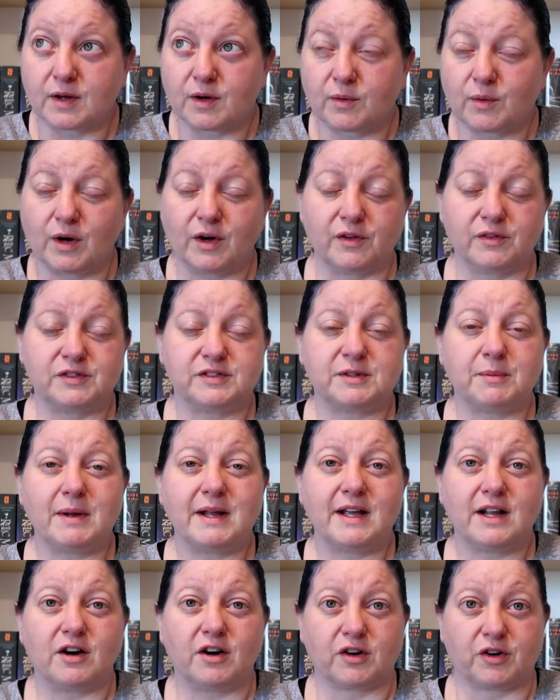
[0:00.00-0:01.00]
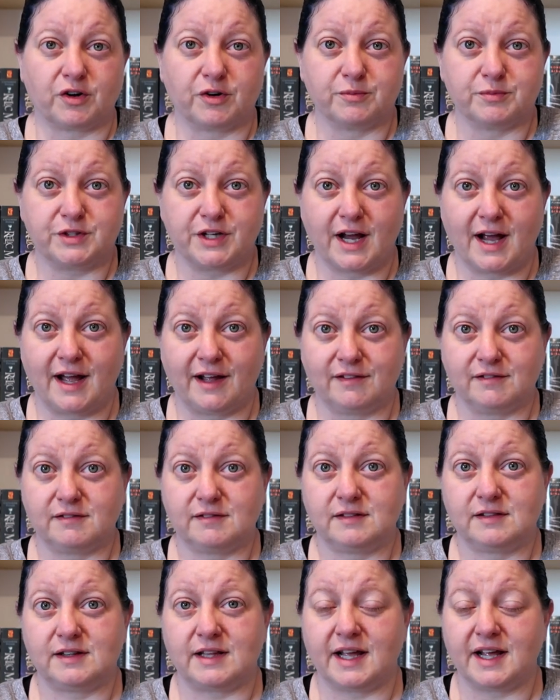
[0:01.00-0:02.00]
well somebody in our group chat
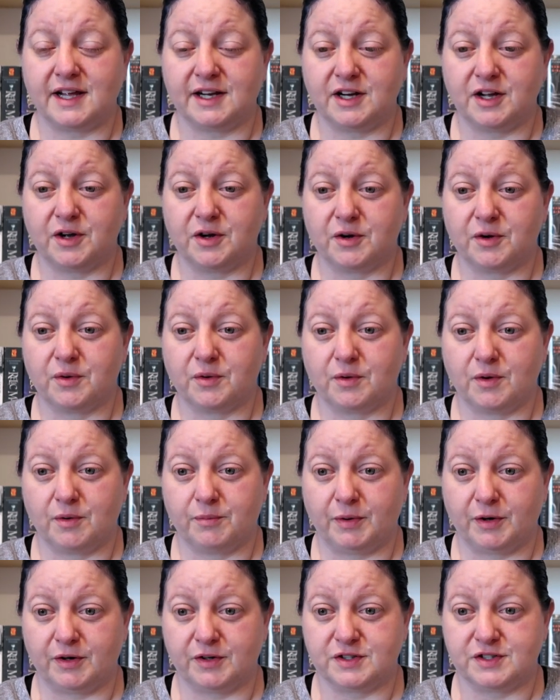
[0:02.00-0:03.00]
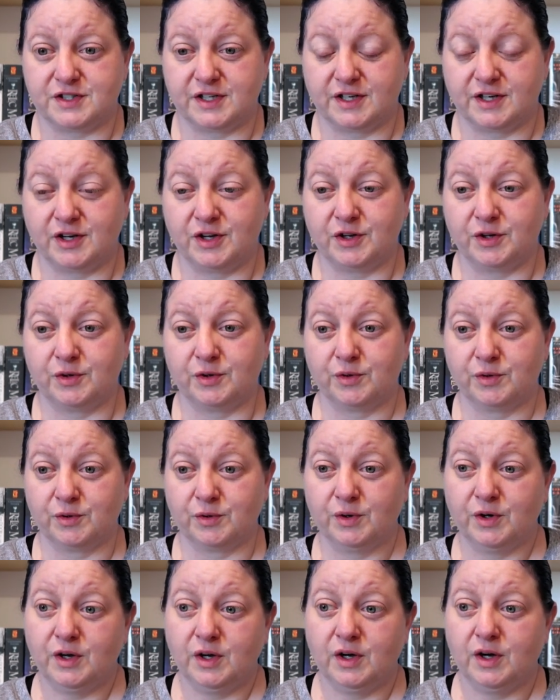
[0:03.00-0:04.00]
they know a person
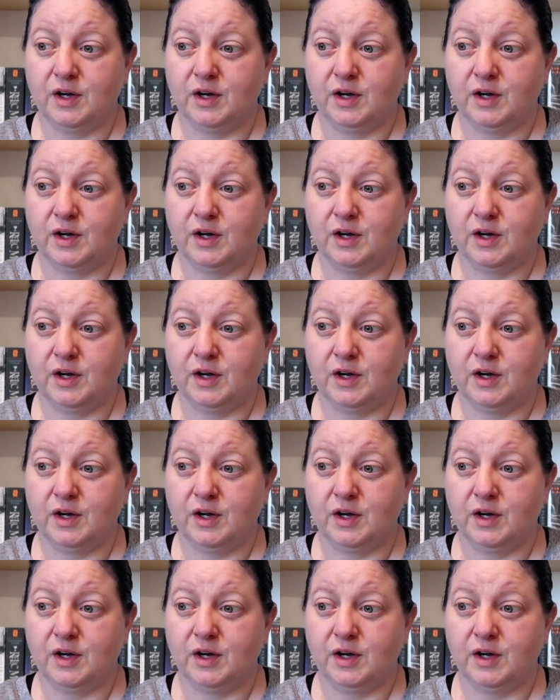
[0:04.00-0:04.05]
who